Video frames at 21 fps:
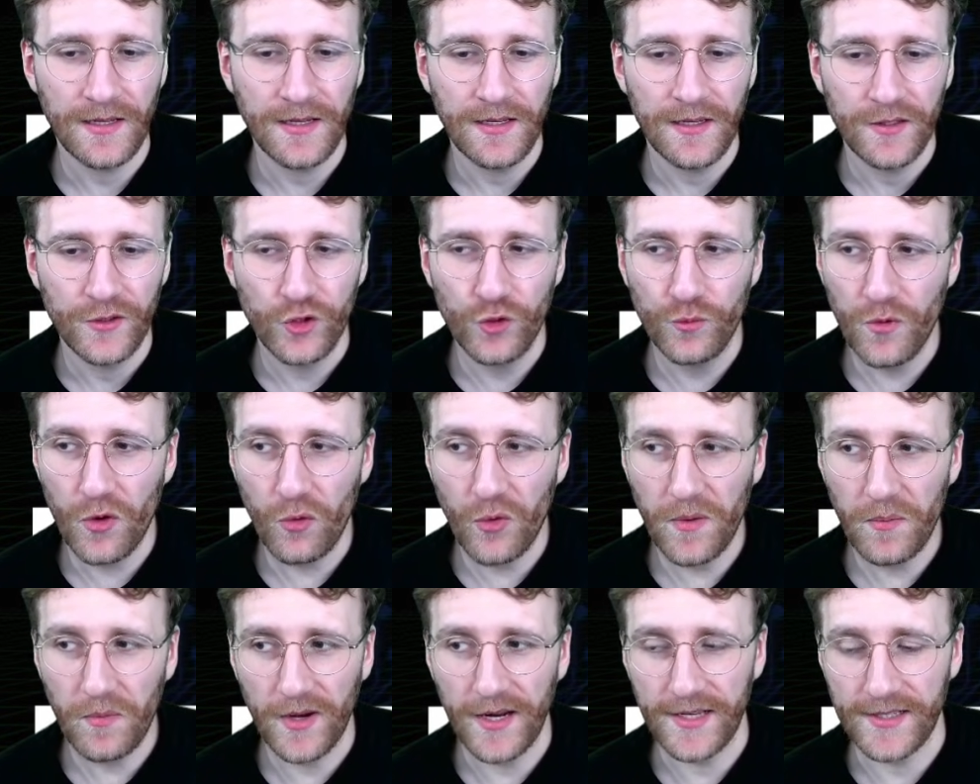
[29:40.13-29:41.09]
2 more
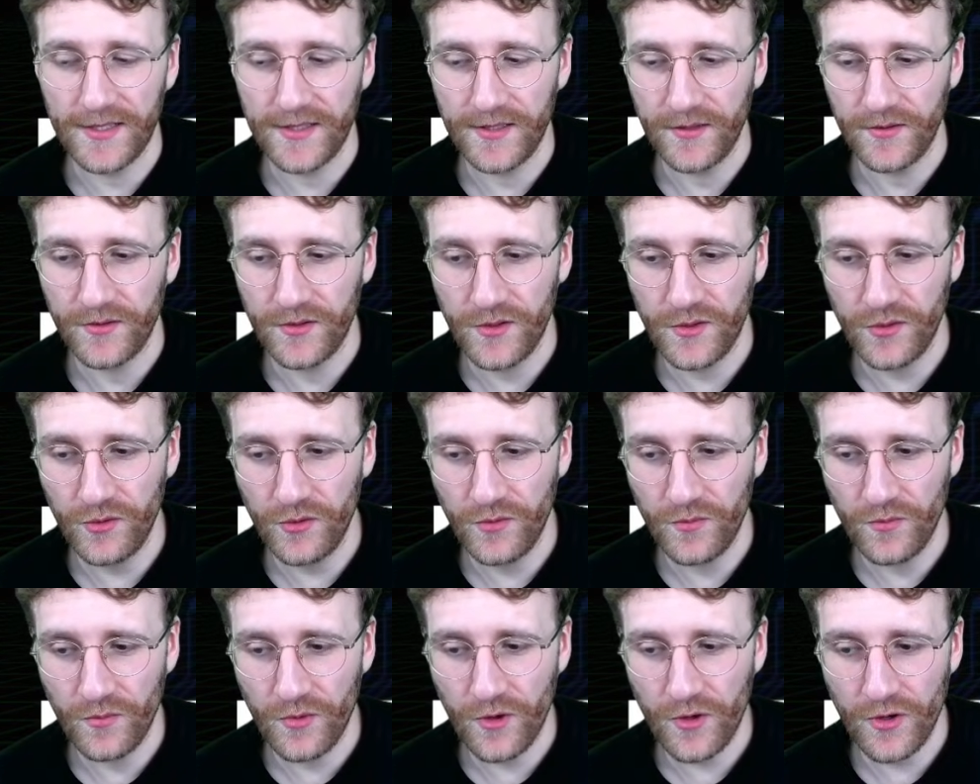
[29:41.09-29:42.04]
replays. 2
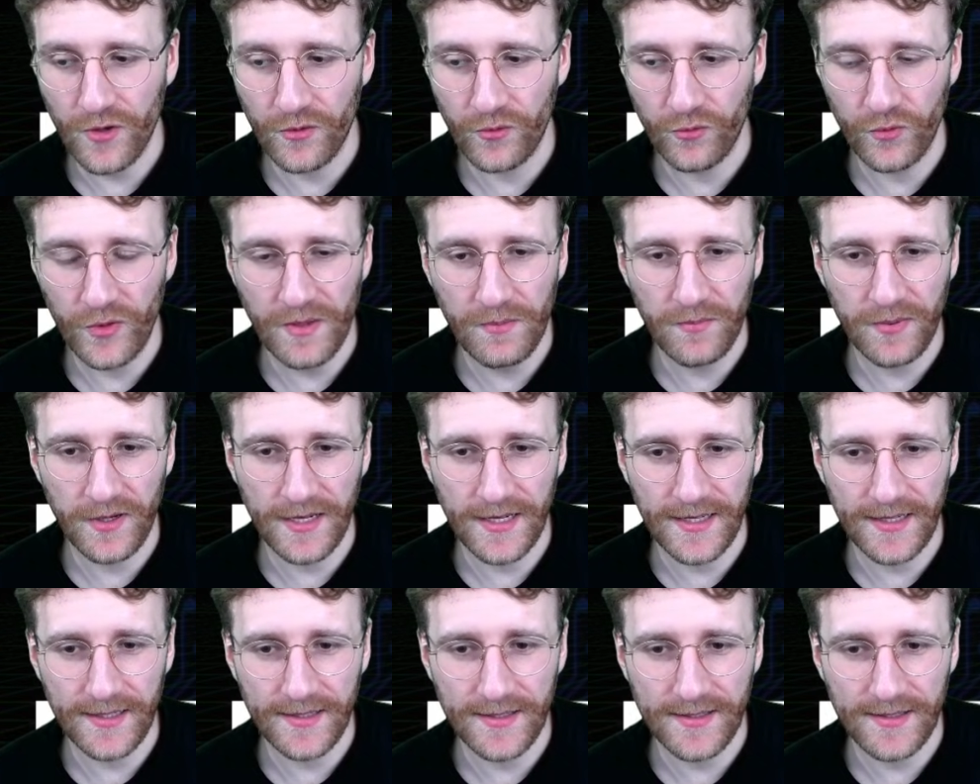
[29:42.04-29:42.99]
more
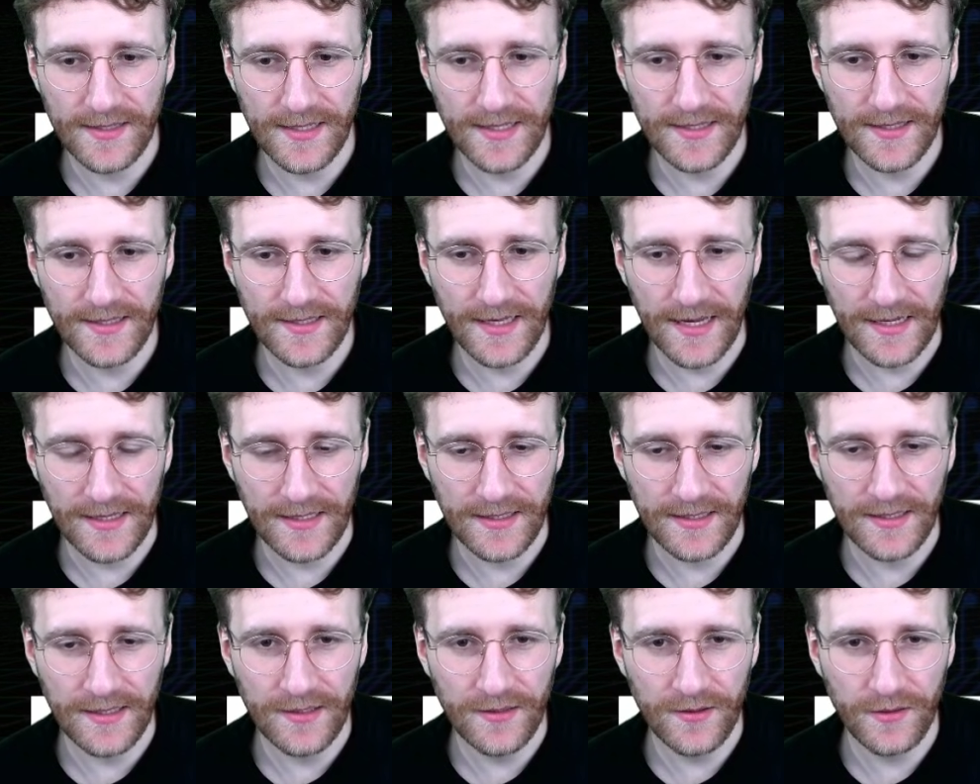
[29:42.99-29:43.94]
replays. Let's get
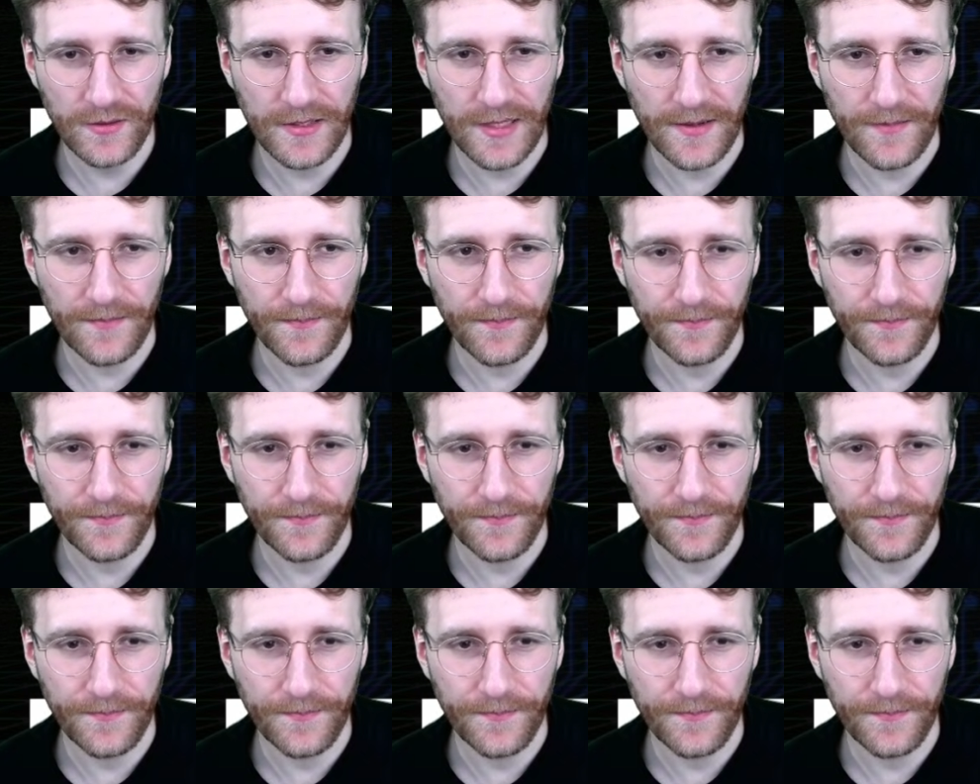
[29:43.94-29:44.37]
into them.